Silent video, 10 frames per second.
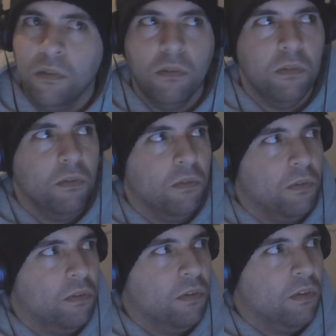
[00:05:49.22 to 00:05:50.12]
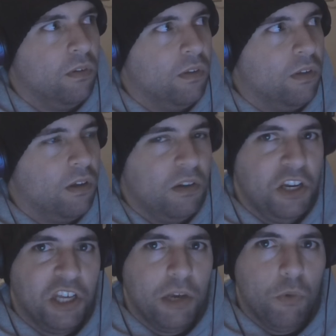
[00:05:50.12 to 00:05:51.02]
You
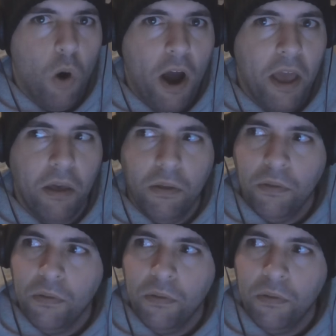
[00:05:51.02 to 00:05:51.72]
need to keep quiet.